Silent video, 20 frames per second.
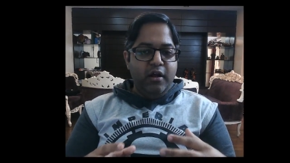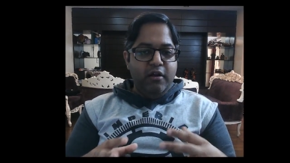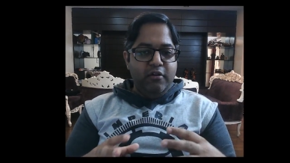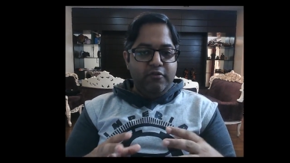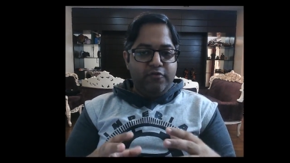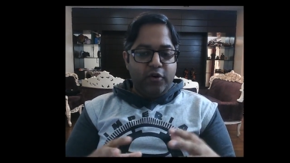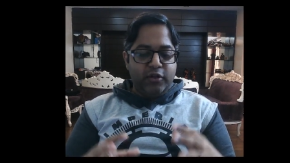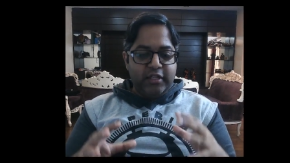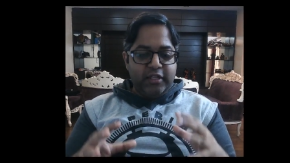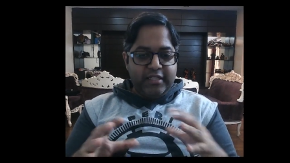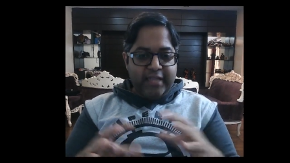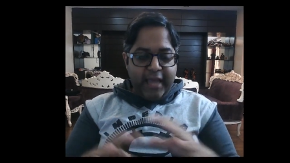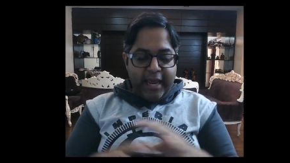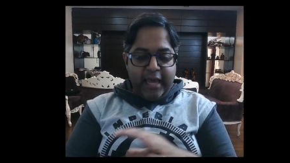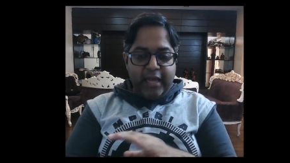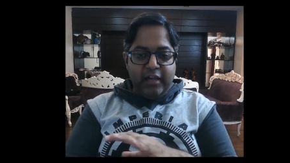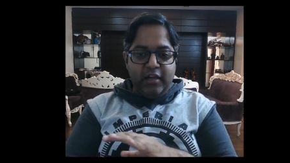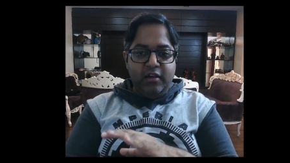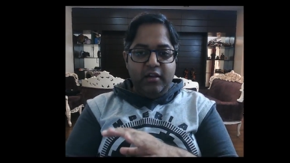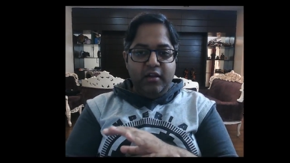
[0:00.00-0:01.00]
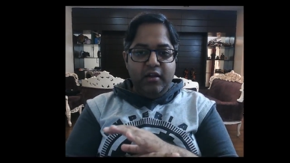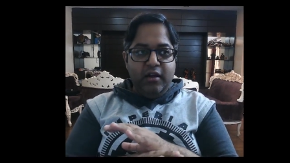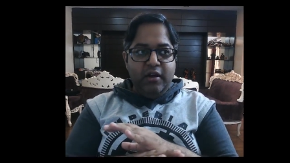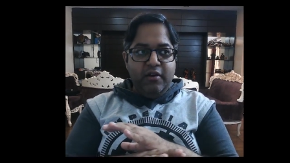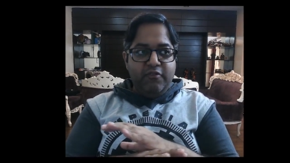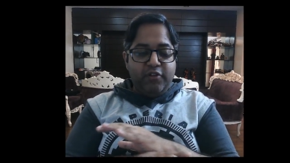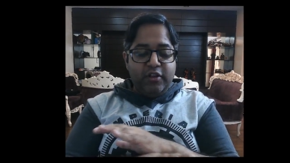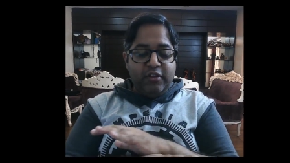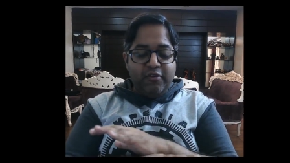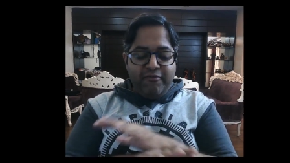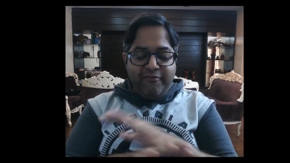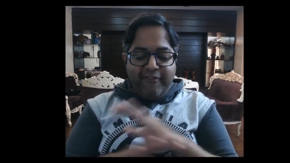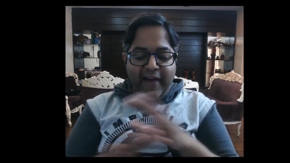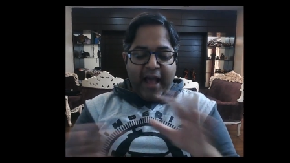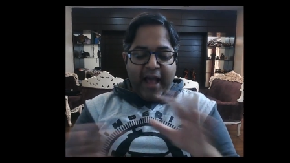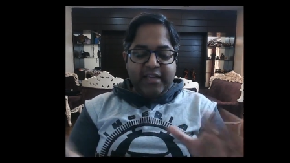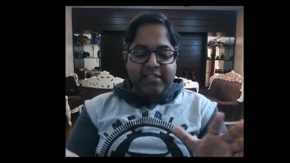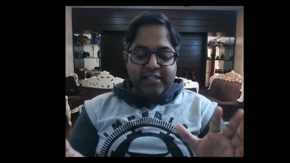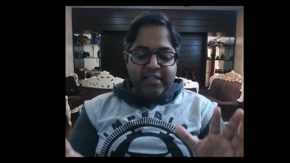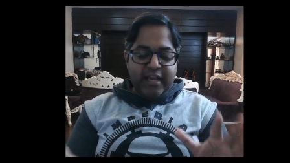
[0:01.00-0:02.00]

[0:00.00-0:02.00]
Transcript: for the vast